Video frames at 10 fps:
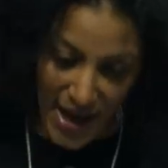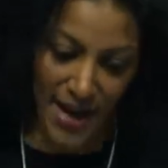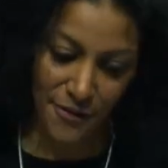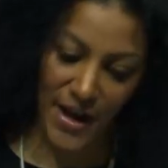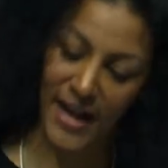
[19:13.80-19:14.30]

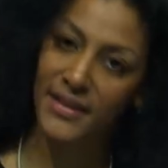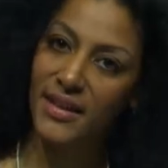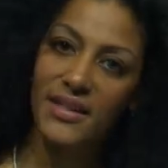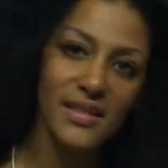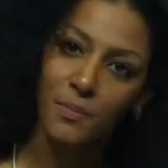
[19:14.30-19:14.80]
I find
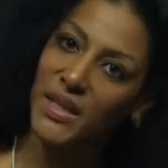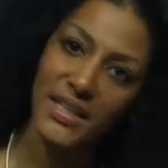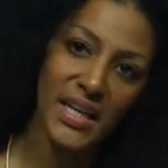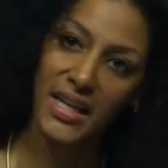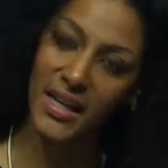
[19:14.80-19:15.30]
that this
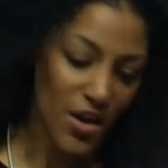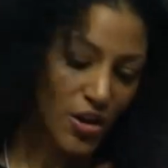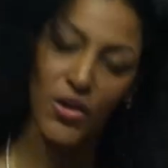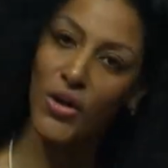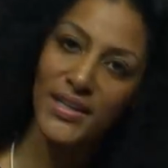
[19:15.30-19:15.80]
meeting,
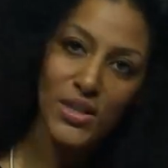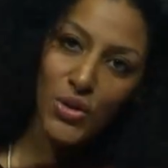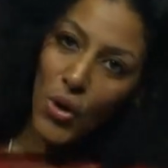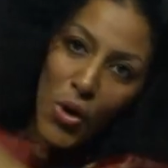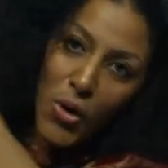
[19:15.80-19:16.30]
you know, it's
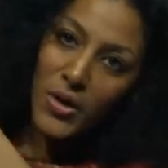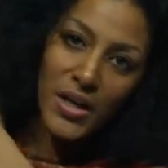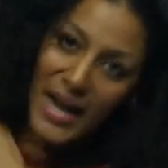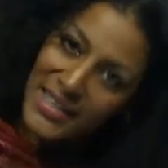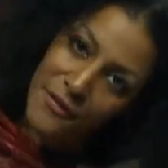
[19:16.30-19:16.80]
so
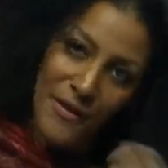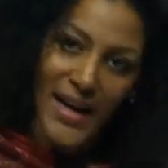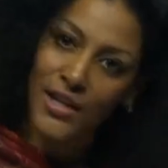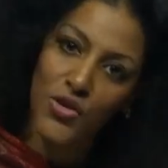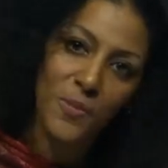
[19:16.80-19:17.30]

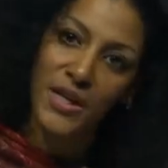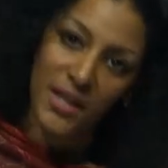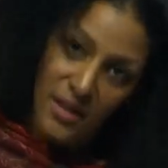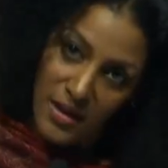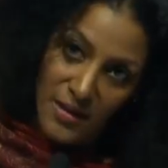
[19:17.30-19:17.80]
gratifying to be
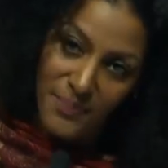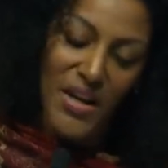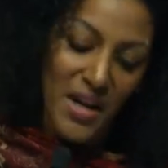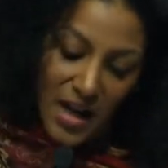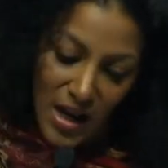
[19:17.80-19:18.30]
here.
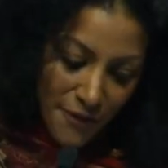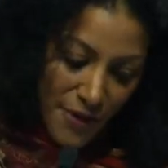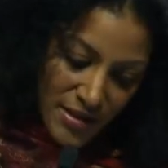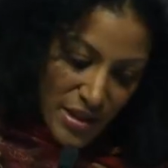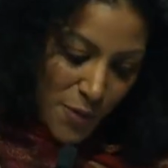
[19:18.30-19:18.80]

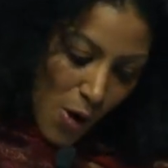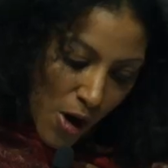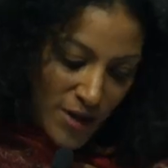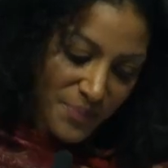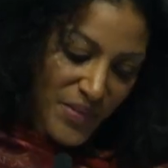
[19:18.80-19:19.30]
First of
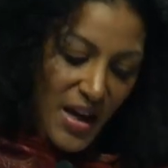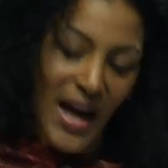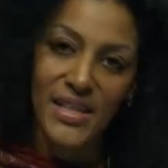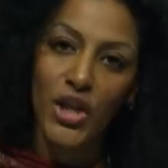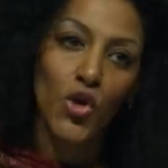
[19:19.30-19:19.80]
all,
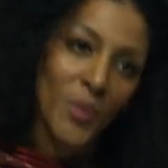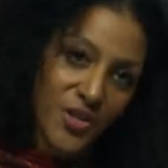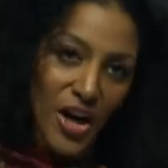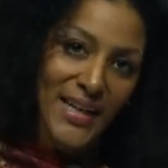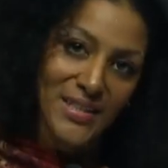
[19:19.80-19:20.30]
as a
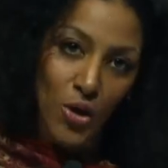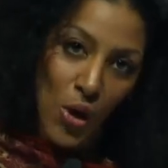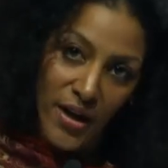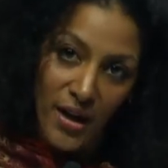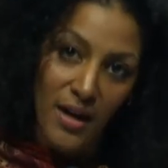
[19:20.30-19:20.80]
human rights
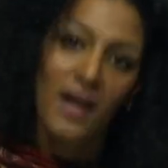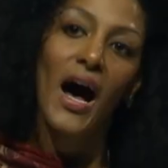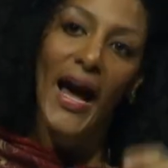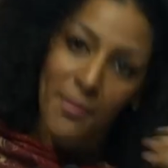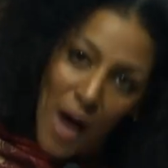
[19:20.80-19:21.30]
lawyer,
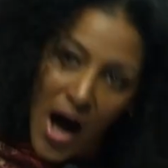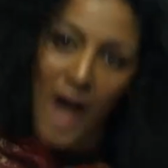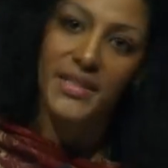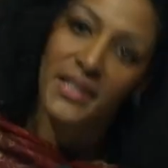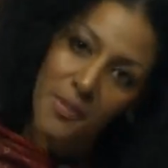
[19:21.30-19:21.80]
I am
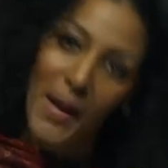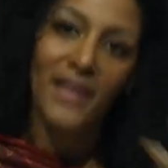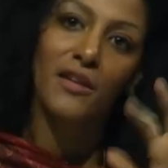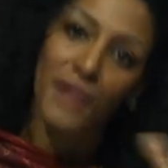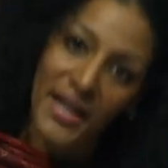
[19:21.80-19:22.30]
heartened
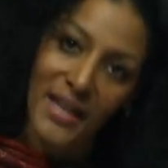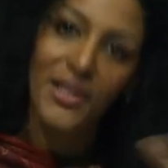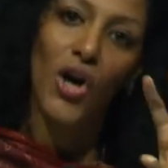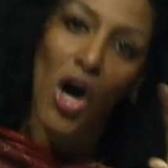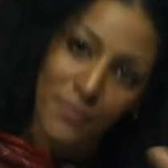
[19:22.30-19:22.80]
by the way that
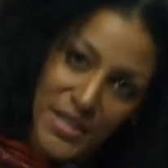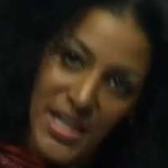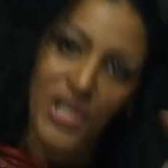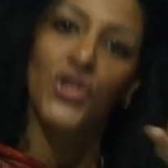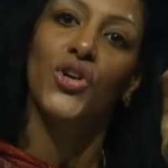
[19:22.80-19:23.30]
the
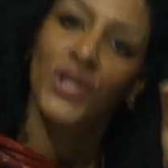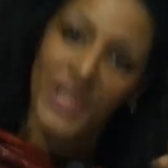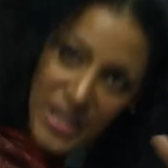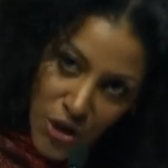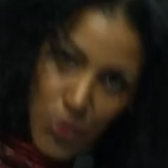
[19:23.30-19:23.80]
conversation
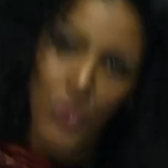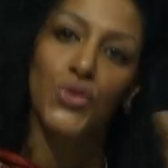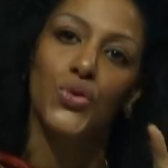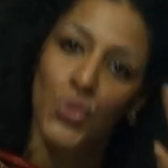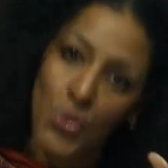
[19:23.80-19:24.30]
continues
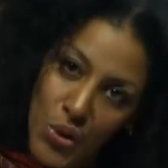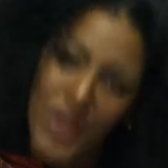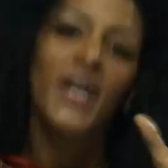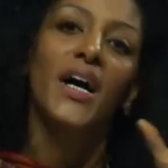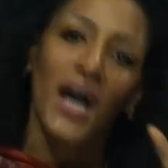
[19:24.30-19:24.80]
to
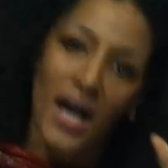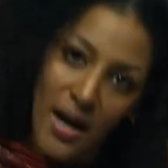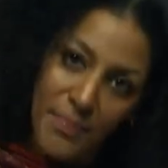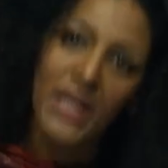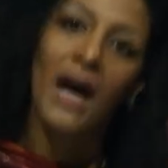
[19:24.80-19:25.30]

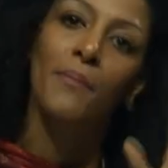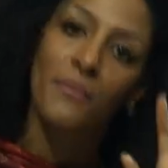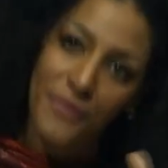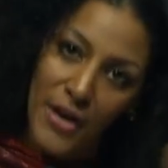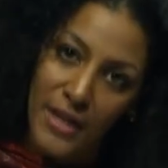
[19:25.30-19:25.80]

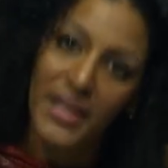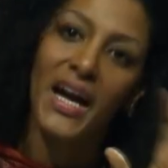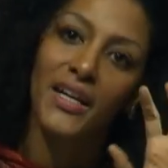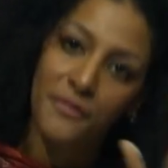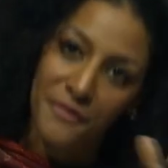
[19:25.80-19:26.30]
become further
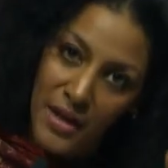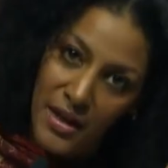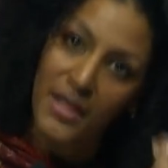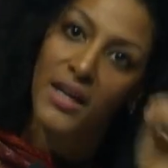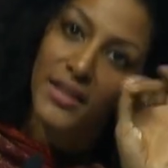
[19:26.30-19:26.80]
and
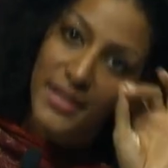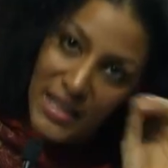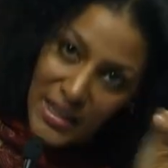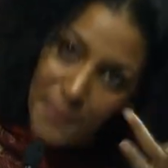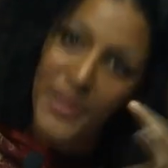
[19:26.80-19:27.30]
further,
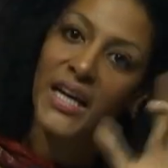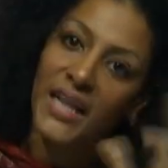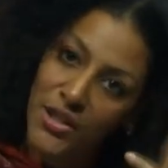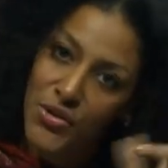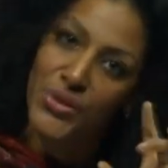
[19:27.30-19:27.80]

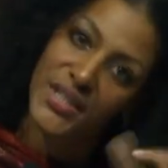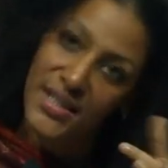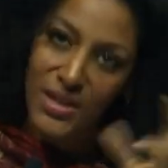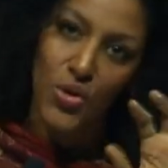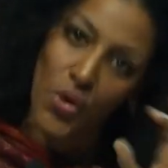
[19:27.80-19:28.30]
deepening into
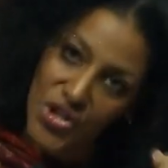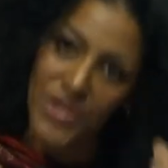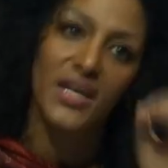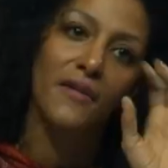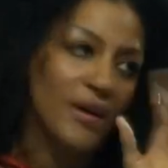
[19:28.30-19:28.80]
these
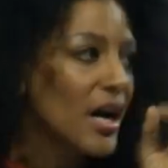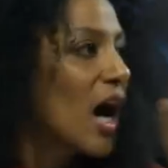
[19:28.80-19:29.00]
notions of